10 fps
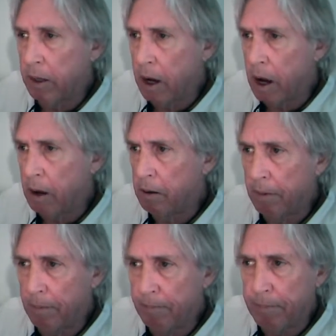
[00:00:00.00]

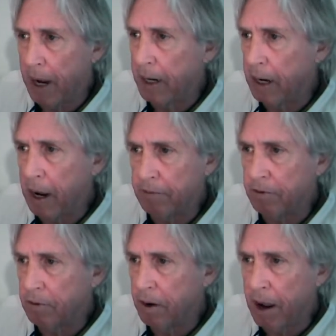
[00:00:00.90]
Banning
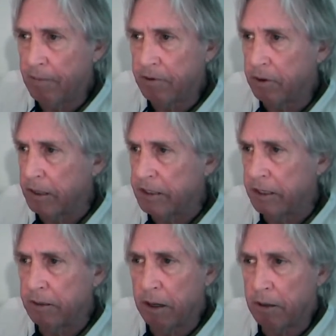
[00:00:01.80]
outdoor
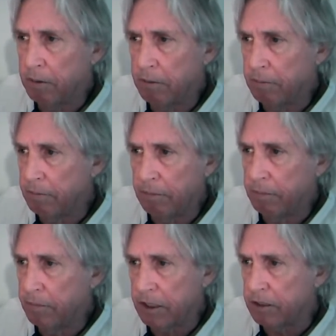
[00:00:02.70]
advertising.
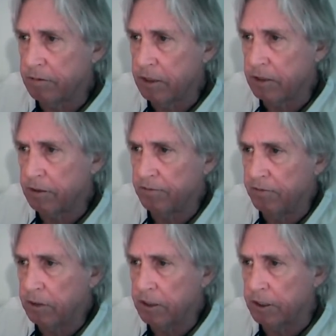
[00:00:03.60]
This is
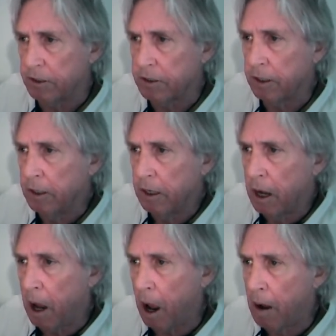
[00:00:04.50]
foolishness.
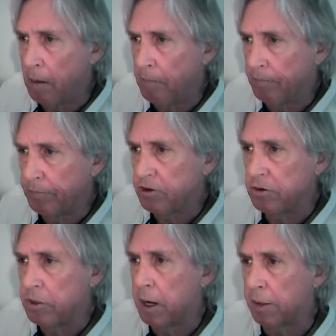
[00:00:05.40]

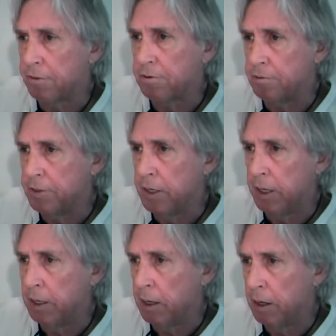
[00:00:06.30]
So you got
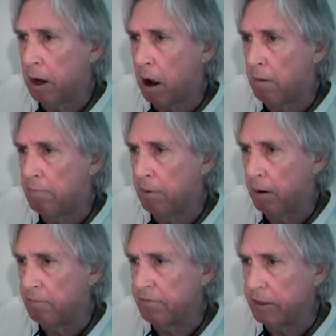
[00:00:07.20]
three
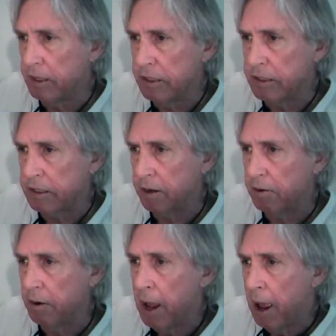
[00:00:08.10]
of these that
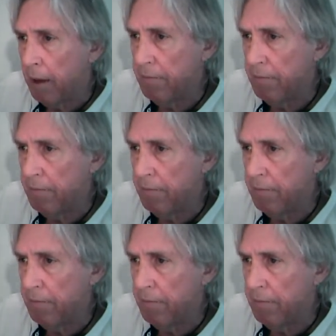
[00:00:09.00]
are